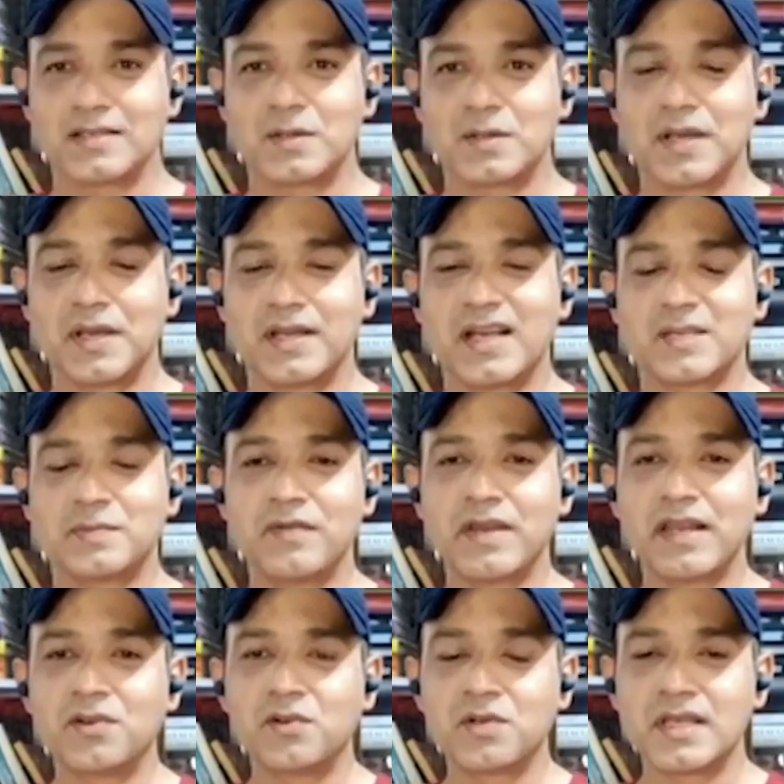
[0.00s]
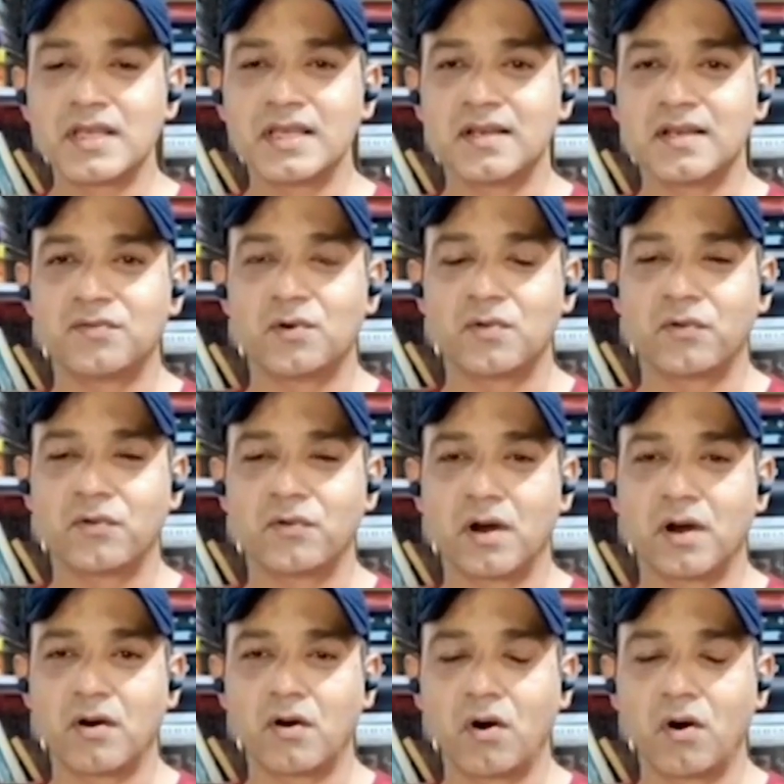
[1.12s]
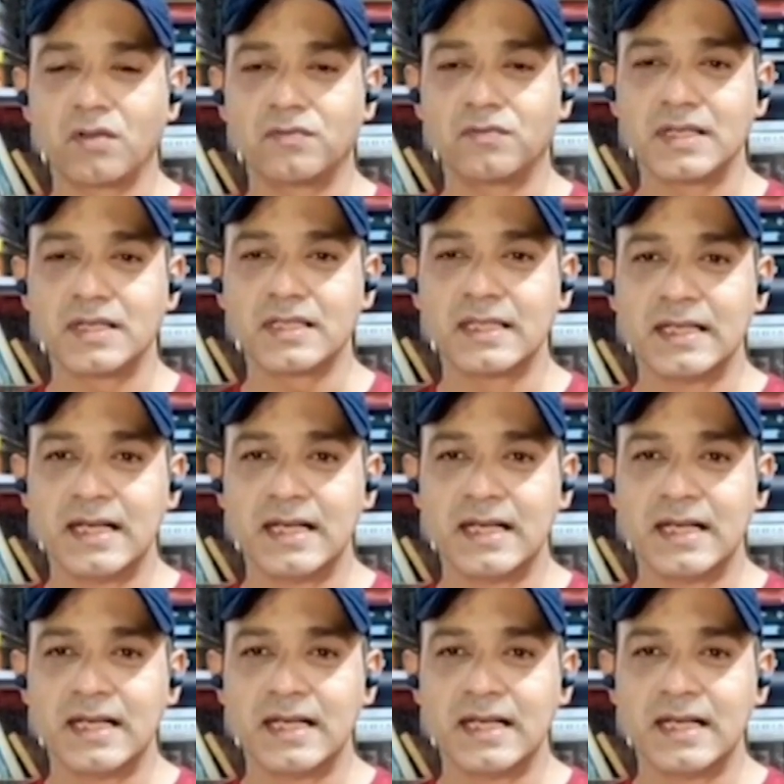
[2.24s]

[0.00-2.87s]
So it has been a very interesting year for all of us.